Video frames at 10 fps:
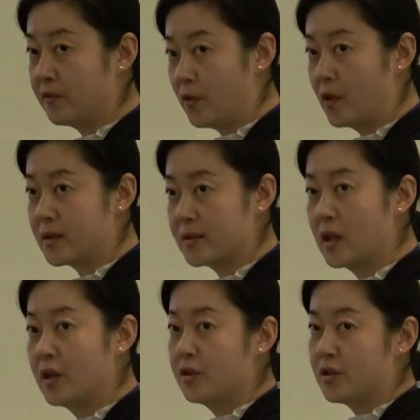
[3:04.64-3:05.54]
force
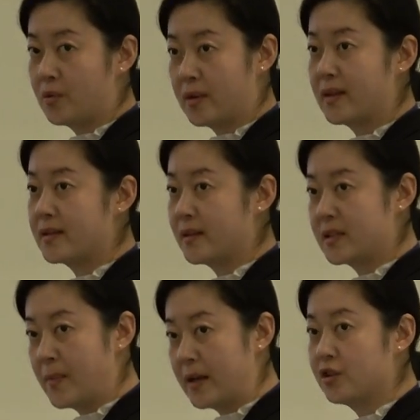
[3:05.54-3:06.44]
during this
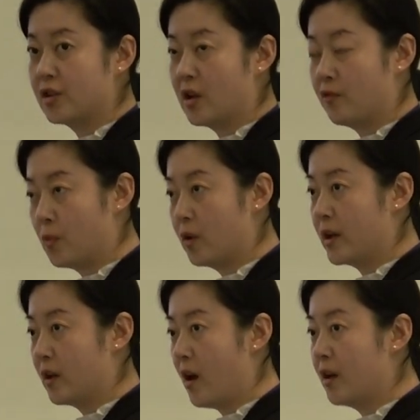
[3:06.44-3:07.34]
expansion of world
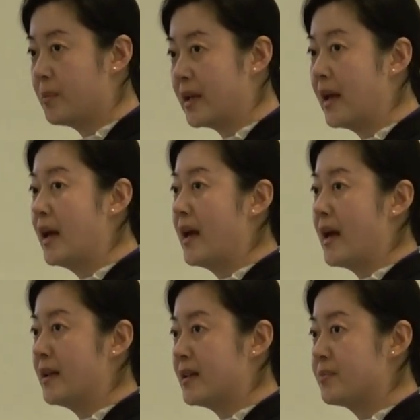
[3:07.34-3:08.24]
economy,
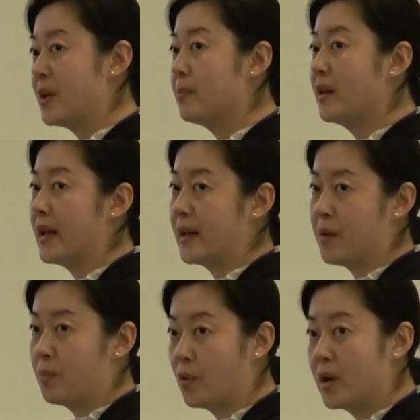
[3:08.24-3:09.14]
and it's been playing
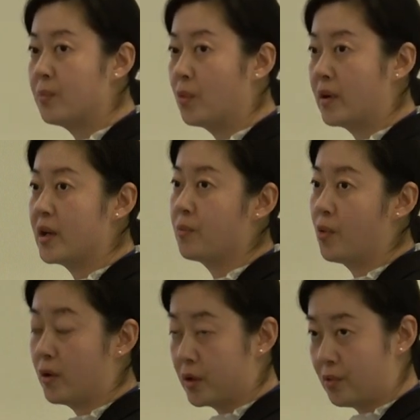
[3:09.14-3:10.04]
a more and more
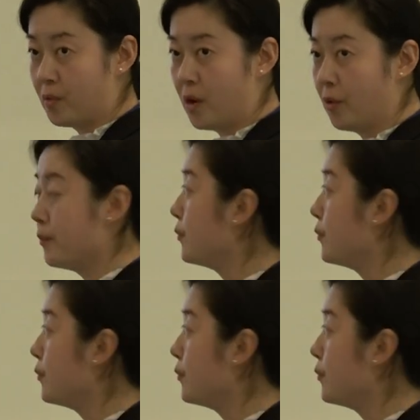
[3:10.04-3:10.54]
important role.